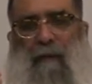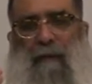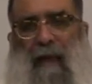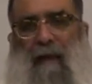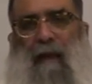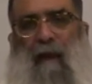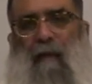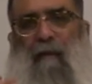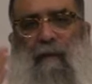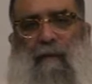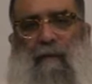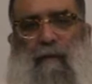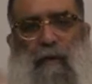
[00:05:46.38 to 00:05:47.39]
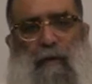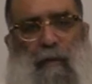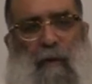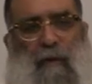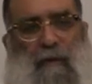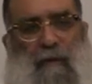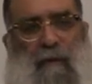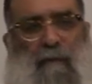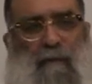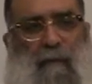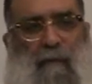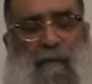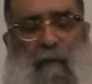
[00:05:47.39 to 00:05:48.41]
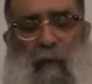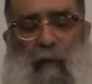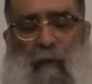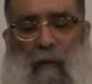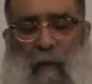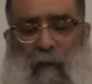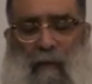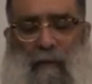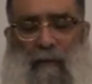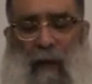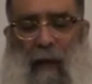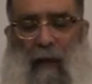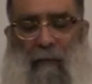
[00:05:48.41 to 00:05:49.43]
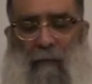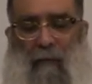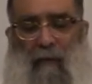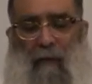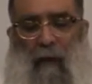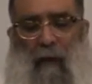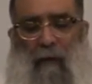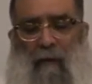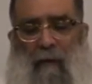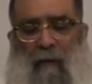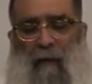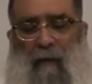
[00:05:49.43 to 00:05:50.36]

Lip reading: take care of this rich person for a long time, right?